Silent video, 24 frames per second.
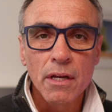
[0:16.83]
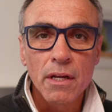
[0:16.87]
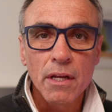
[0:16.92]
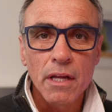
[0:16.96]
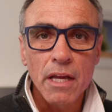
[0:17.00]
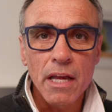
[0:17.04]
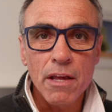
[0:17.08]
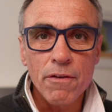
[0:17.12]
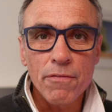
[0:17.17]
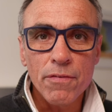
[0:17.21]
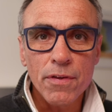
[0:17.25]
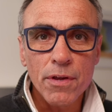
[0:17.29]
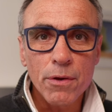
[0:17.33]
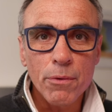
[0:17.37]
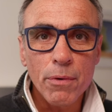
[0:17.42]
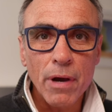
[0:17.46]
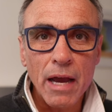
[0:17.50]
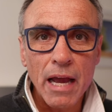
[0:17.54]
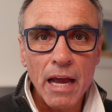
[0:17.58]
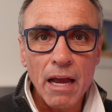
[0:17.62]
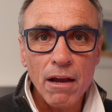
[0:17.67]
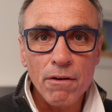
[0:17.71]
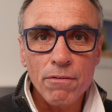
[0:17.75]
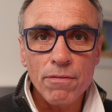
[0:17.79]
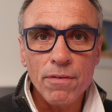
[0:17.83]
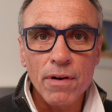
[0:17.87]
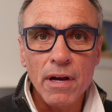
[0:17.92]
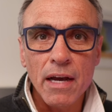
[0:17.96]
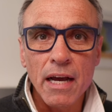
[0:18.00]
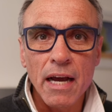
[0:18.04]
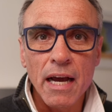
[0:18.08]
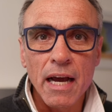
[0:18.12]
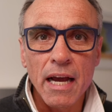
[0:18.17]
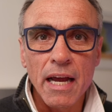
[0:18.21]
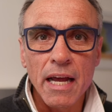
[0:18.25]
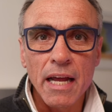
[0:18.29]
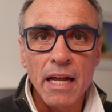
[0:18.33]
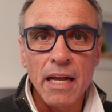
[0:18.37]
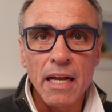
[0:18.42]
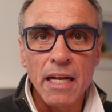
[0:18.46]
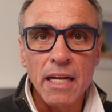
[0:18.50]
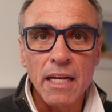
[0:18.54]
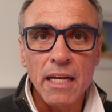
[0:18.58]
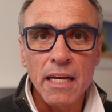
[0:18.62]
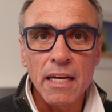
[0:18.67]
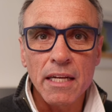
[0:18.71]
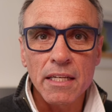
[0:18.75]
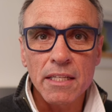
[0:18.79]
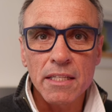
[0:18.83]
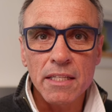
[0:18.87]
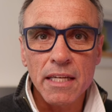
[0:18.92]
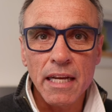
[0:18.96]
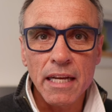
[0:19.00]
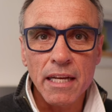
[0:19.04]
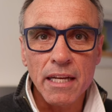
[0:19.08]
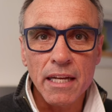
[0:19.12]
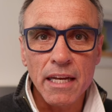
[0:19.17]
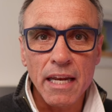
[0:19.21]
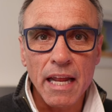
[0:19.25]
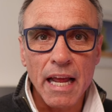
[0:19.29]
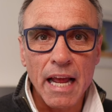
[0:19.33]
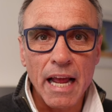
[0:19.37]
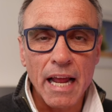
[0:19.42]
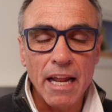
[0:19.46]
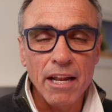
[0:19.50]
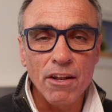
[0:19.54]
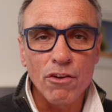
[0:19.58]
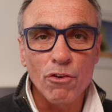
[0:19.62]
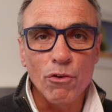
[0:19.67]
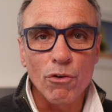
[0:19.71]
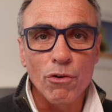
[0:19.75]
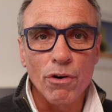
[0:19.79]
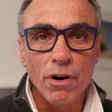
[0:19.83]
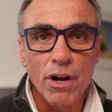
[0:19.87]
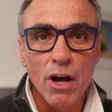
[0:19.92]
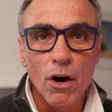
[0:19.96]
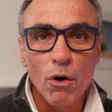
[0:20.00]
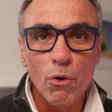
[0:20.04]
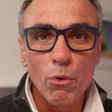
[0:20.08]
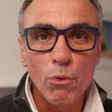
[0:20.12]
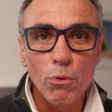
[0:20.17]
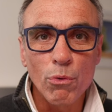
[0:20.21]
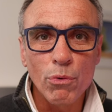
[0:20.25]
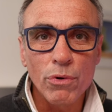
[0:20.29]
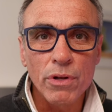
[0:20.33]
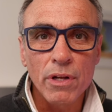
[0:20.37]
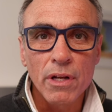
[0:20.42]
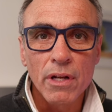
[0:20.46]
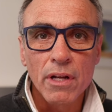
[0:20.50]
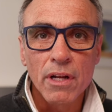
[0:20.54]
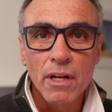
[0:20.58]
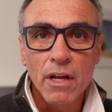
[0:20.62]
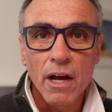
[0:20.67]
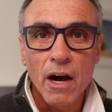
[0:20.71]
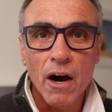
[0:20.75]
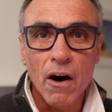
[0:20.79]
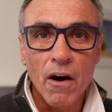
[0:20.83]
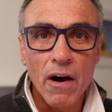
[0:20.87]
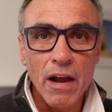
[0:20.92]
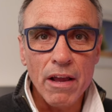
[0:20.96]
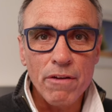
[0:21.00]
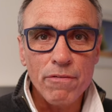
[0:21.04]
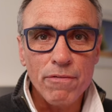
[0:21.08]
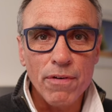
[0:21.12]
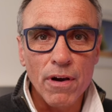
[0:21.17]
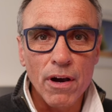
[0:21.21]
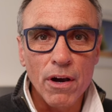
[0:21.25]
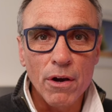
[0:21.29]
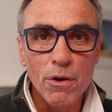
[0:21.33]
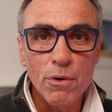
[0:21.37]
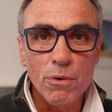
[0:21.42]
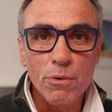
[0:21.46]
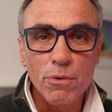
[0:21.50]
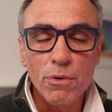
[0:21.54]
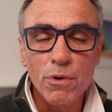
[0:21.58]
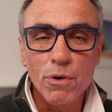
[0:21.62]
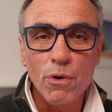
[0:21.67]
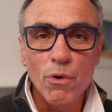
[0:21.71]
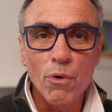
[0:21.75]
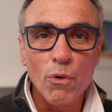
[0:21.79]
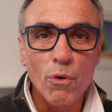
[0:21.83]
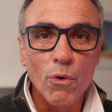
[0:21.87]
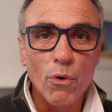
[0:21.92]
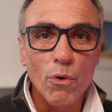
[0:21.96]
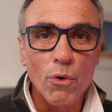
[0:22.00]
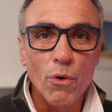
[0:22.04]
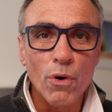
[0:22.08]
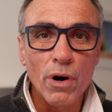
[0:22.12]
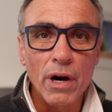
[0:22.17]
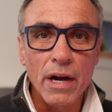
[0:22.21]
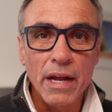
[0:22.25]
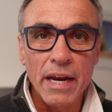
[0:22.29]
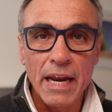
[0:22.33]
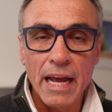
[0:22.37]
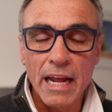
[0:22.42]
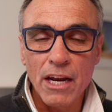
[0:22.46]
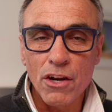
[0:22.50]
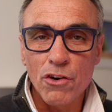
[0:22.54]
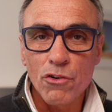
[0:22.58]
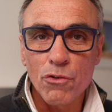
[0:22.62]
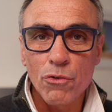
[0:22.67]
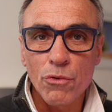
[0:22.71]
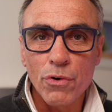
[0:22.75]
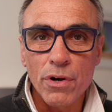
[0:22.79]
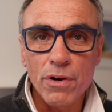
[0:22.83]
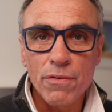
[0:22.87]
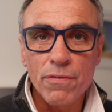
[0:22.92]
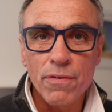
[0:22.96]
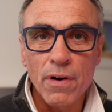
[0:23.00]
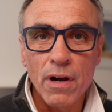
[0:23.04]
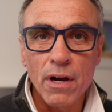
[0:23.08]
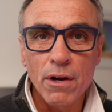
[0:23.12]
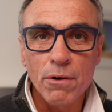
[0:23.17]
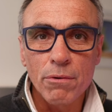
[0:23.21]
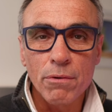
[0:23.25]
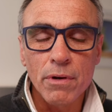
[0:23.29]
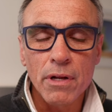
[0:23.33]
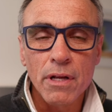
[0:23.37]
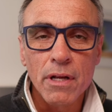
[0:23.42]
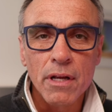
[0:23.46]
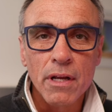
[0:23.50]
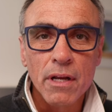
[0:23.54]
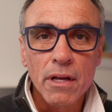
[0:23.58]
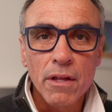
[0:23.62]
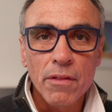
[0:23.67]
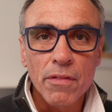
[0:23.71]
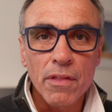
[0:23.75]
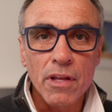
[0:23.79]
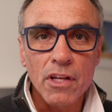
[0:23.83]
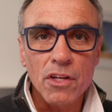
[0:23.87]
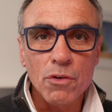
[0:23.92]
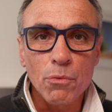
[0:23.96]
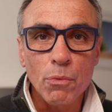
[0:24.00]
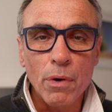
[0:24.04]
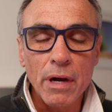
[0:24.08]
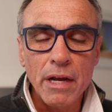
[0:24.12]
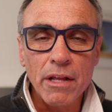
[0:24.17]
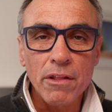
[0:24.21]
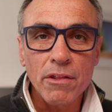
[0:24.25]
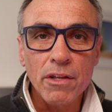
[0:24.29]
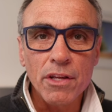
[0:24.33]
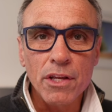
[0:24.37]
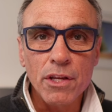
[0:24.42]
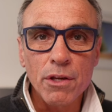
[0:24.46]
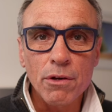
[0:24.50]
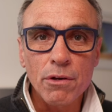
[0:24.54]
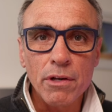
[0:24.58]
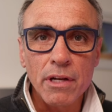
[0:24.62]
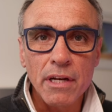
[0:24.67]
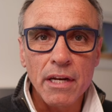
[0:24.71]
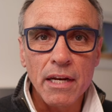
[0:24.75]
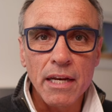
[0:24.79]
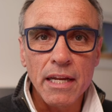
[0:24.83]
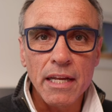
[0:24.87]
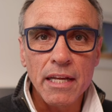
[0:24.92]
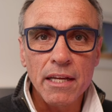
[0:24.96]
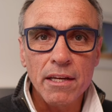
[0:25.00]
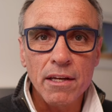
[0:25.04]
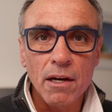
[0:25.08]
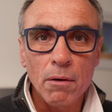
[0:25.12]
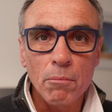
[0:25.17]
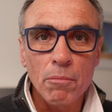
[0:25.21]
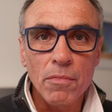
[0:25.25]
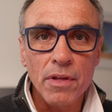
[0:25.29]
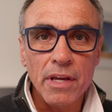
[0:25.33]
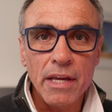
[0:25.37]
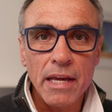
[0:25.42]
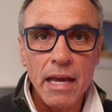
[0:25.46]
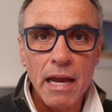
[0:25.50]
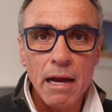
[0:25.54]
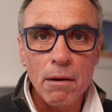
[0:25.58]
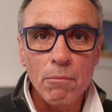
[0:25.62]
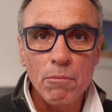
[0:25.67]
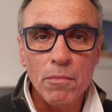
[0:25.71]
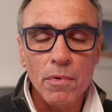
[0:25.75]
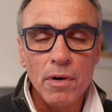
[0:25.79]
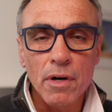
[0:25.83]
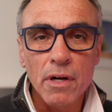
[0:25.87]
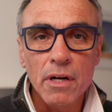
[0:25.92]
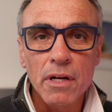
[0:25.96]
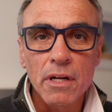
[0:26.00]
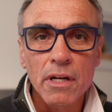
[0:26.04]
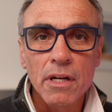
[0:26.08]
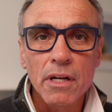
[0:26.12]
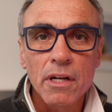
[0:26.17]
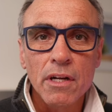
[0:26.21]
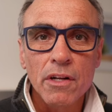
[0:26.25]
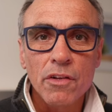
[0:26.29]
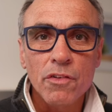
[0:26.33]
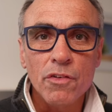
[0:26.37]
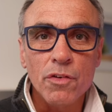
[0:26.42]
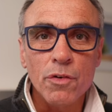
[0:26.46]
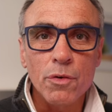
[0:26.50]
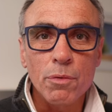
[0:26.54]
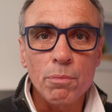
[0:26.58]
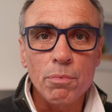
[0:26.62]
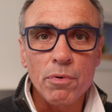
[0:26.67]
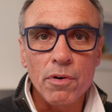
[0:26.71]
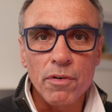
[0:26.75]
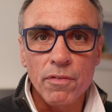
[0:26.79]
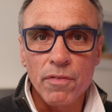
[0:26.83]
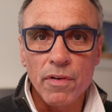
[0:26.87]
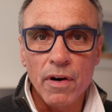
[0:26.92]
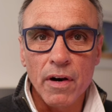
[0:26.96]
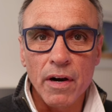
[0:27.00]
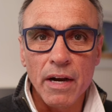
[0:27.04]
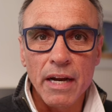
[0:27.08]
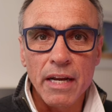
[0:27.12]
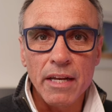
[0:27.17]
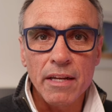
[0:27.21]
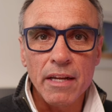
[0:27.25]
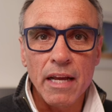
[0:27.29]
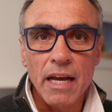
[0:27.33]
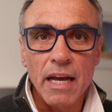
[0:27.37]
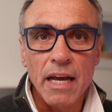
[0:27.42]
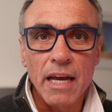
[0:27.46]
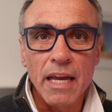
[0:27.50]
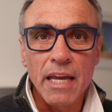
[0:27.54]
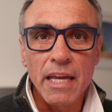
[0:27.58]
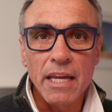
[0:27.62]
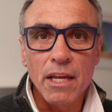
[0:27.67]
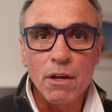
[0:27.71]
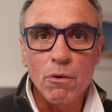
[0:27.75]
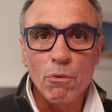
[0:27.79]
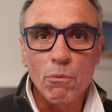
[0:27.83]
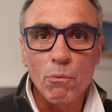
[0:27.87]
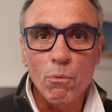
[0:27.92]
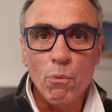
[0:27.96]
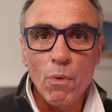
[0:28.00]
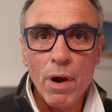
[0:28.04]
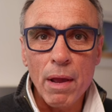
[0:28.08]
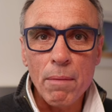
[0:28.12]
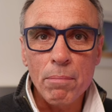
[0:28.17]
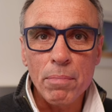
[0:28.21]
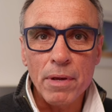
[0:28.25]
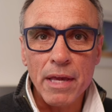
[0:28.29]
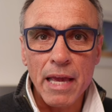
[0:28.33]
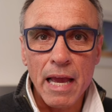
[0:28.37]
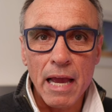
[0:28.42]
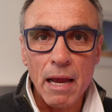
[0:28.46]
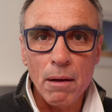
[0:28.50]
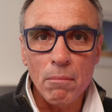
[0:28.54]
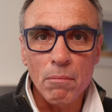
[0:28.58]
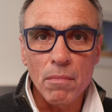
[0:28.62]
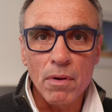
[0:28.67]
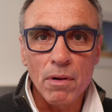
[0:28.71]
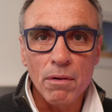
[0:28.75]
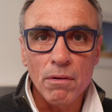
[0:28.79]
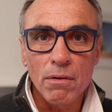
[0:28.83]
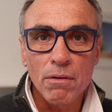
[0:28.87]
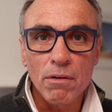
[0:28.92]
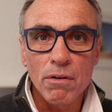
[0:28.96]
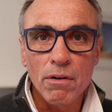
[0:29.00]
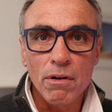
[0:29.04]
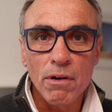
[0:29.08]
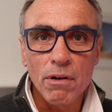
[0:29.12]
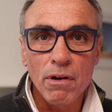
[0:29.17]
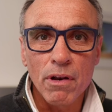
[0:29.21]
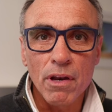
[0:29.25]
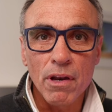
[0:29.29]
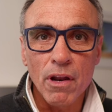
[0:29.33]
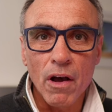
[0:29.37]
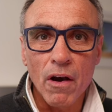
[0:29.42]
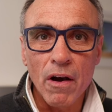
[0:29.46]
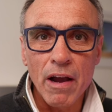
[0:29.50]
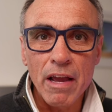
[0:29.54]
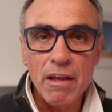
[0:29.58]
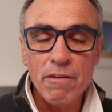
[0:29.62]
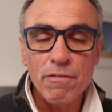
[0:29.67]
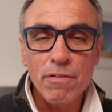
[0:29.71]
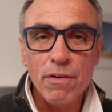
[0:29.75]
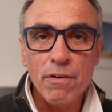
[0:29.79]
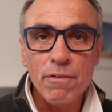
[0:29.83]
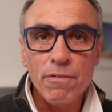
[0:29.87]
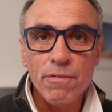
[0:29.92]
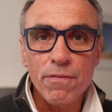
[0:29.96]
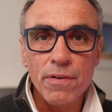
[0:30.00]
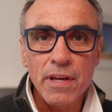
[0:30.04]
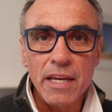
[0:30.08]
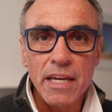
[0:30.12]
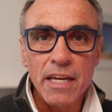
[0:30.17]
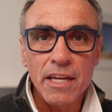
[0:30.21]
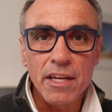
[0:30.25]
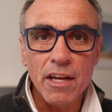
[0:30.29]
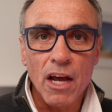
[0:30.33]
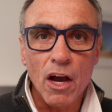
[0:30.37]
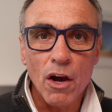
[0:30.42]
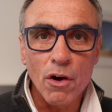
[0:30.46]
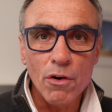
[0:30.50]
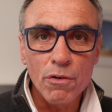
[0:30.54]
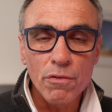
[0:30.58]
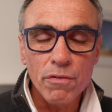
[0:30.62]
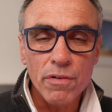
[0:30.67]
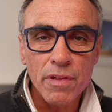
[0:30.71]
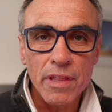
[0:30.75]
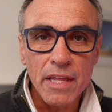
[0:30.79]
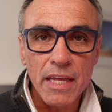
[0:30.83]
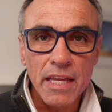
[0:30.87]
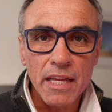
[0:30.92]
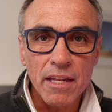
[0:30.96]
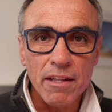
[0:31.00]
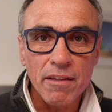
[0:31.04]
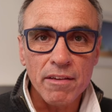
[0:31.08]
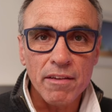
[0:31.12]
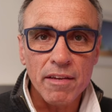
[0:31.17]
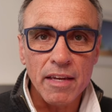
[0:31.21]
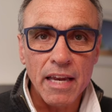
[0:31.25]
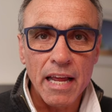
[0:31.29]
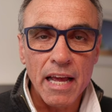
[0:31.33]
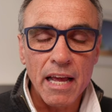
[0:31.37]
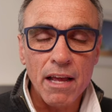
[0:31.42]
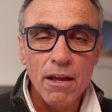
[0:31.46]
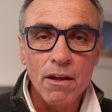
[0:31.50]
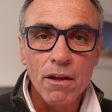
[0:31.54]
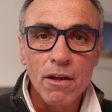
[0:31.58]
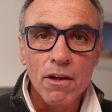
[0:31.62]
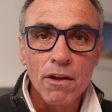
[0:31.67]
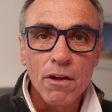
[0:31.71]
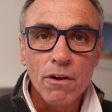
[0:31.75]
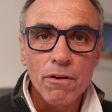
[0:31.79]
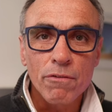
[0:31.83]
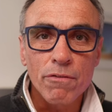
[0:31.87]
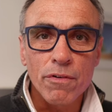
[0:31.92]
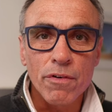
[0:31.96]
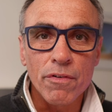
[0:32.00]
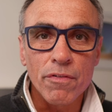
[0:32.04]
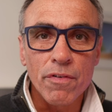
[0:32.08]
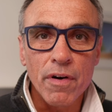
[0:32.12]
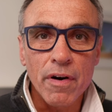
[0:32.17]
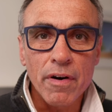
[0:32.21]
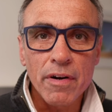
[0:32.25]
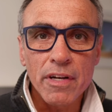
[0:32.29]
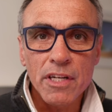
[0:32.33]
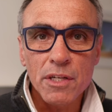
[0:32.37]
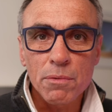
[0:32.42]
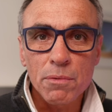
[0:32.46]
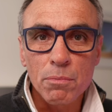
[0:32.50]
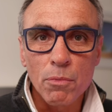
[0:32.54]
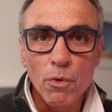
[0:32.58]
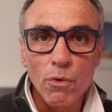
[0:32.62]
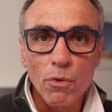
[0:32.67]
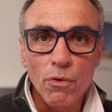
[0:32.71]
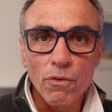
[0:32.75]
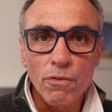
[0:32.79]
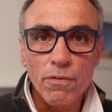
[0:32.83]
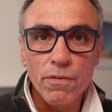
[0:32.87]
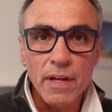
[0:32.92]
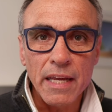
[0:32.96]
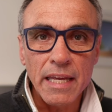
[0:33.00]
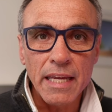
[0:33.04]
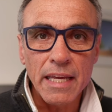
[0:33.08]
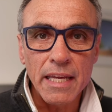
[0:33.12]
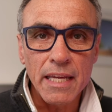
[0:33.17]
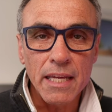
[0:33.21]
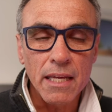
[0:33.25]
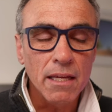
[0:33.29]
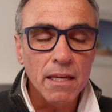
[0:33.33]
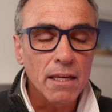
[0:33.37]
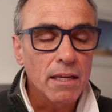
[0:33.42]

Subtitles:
if you have a secondhand or an old iPhone or an Android phone, there's a way that you can link up the camera to provide a webcam live feed over the internet for a very small fee,